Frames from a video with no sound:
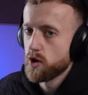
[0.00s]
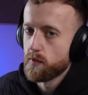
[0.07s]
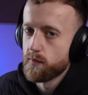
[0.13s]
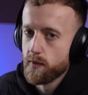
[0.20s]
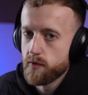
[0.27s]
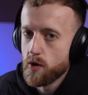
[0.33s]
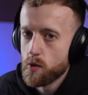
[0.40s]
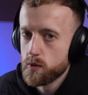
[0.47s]
off,
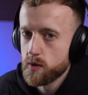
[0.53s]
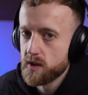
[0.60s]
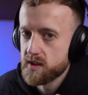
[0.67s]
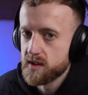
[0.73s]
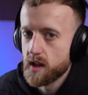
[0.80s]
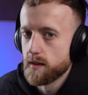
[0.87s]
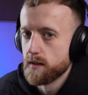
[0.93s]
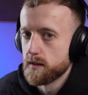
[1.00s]
we've got to
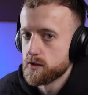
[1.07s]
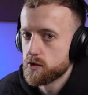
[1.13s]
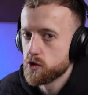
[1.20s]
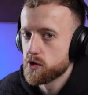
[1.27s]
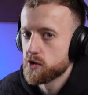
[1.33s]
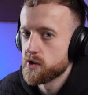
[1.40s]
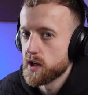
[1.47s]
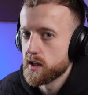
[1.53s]
understand that
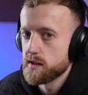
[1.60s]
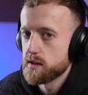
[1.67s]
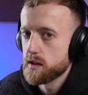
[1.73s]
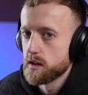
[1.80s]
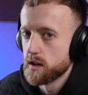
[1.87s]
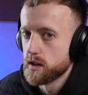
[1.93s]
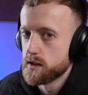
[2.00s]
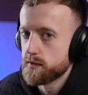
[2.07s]
success
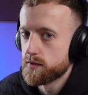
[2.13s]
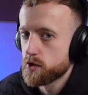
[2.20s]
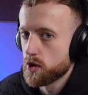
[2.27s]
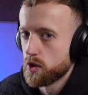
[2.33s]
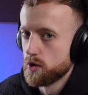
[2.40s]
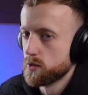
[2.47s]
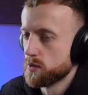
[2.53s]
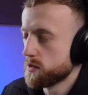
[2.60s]
leaves
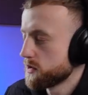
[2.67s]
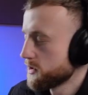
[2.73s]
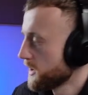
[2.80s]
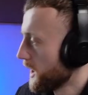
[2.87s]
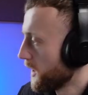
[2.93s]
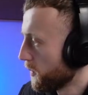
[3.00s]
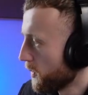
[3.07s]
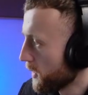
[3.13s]
clues.
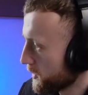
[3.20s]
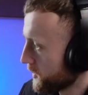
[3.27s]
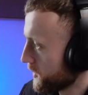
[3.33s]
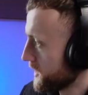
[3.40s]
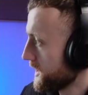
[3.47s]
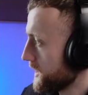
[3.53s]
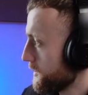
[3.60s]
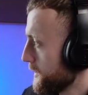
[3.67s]
Now, what does
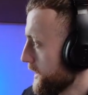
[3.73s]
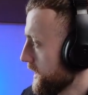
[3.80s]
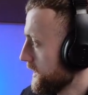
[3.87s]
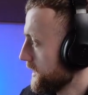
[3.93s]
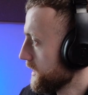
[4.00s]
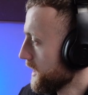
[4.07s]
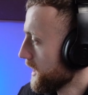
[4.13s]
this mean?